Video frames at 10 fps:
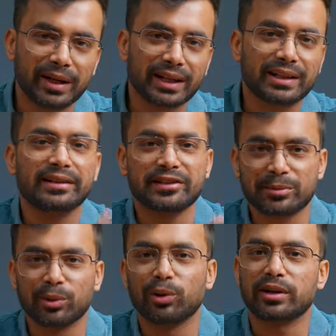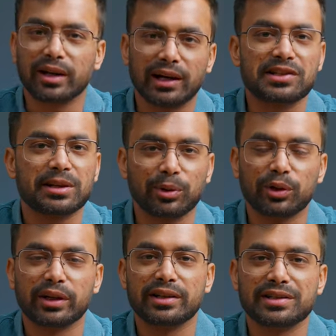big, small card
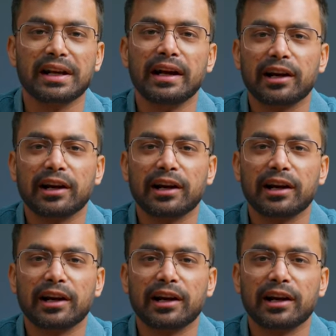supporters,